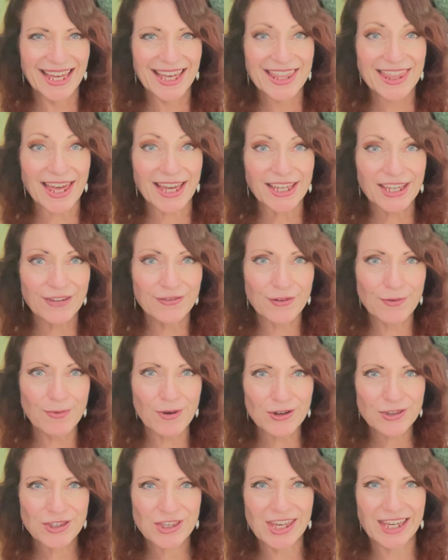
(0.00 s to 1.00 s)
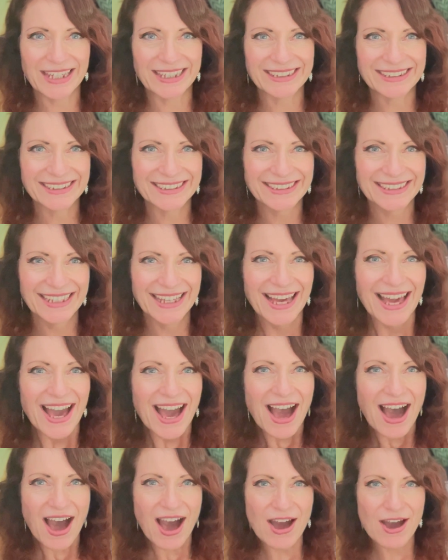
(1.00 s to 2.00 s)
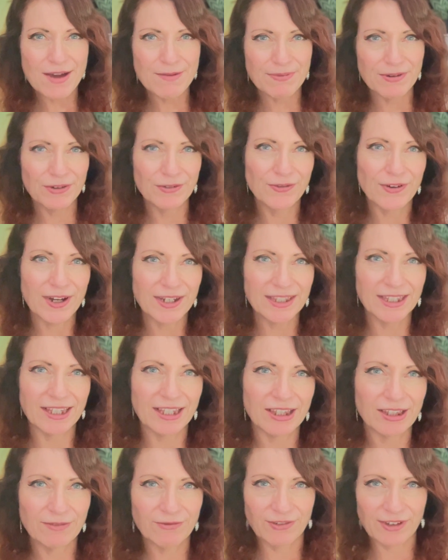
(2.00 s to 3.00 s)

Thank you for watching. I hope you'll find this